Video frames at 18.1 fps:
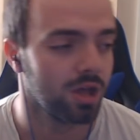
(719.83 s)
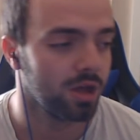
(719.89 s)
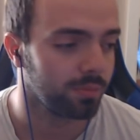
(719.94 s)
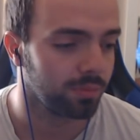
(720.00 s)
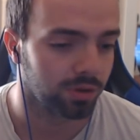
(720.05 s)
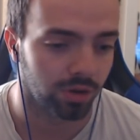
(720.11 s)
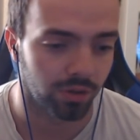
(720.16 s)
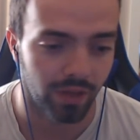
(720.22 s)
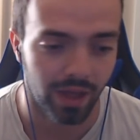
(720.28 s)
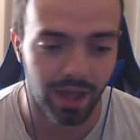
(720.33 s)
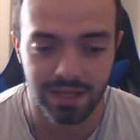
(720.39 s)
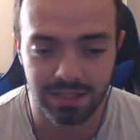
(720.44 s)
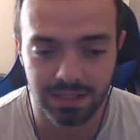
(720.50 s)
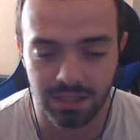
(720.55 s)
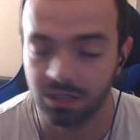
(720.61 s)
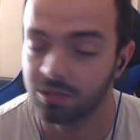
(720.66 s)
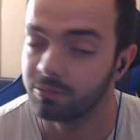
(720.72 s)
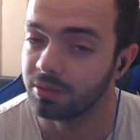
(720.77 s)
But no, that is
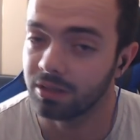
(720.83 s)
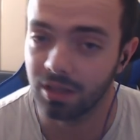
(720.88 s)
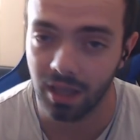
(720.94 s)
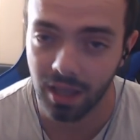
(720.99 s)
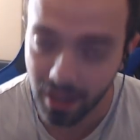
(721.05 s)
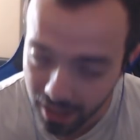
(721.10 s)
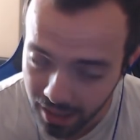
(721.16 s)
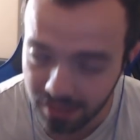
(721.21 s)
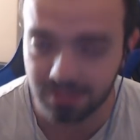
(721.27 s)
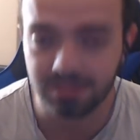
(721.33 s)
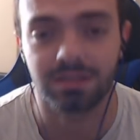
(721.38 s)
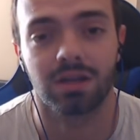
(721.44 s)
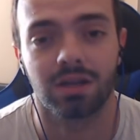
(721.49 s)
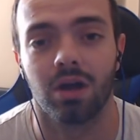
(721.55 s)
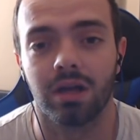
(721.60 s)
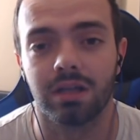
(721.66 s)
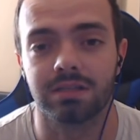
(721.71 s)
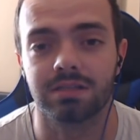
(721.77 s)
going to be it,
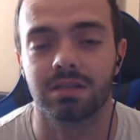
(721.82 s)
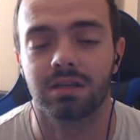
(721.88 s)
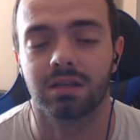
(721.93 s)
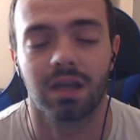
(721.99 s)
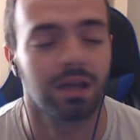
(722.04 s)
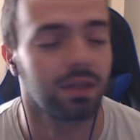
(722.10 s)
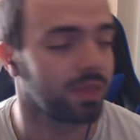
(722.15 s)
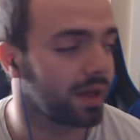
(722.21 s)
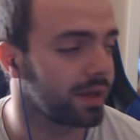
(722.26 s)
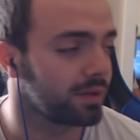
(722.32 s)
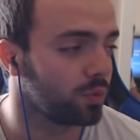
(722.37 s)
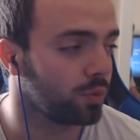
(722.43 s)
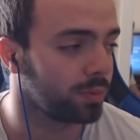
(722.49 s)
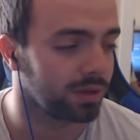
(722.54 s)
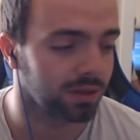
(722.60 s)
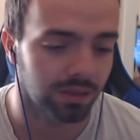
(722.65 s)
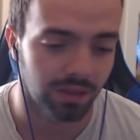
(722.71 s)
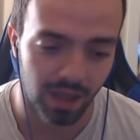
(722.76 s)
guys. Okay, that will
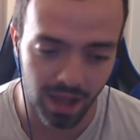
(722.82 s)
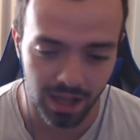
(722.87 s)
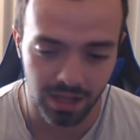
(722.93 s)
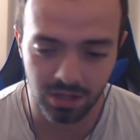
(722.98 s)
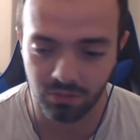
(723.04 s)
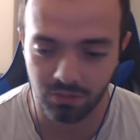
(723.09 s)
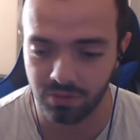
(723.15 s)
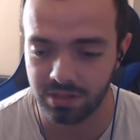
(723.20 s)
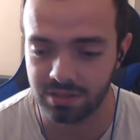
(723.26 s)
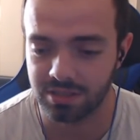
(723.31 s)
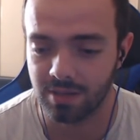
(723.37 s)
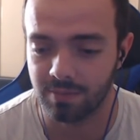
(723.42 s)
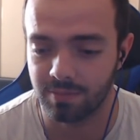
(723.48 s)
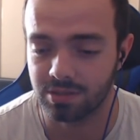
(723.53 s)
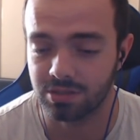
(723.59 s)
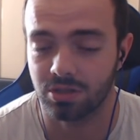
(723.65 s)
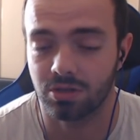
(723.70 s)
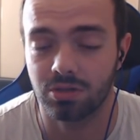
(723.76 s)
be the end of this
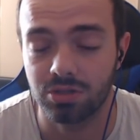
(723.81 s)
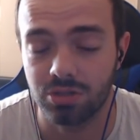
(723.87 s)
episode.